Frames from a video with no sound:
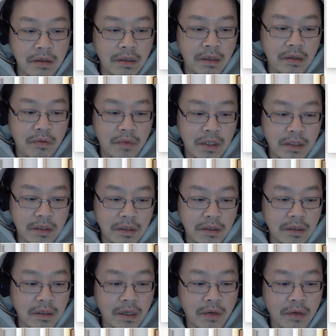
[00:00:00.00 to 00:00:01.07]
what
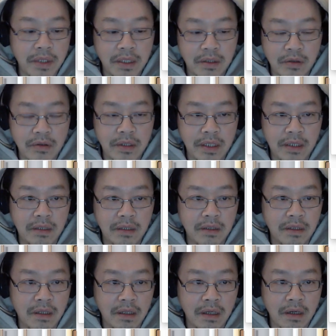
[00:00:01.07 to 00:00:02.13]
are we doing,
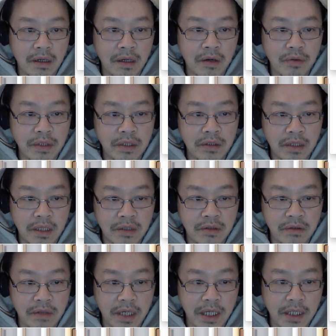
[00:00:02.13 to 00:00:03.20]
how we gonna
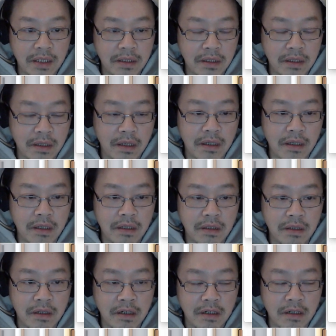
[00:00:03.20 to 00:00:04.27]
create
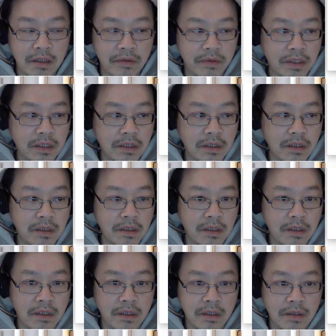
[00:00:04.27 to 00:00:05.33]
the curves,
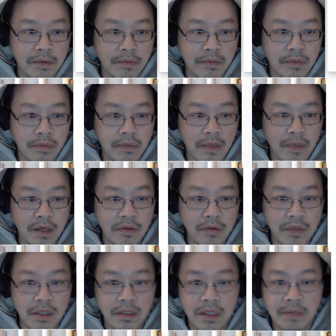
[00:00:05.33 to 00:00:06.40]
how we
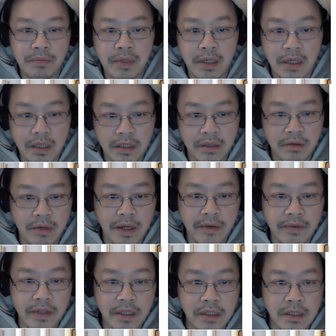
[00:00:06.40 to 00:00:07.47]
gonna plot
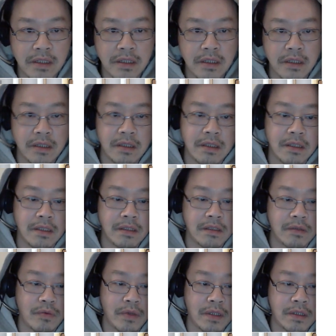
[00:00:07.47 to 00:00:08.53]
graphics in,
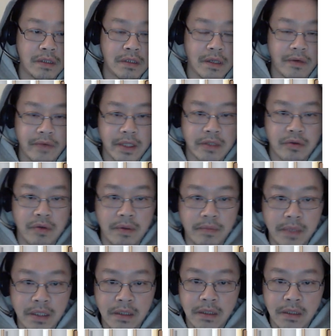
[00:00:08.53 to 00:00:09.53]
with JavaScript.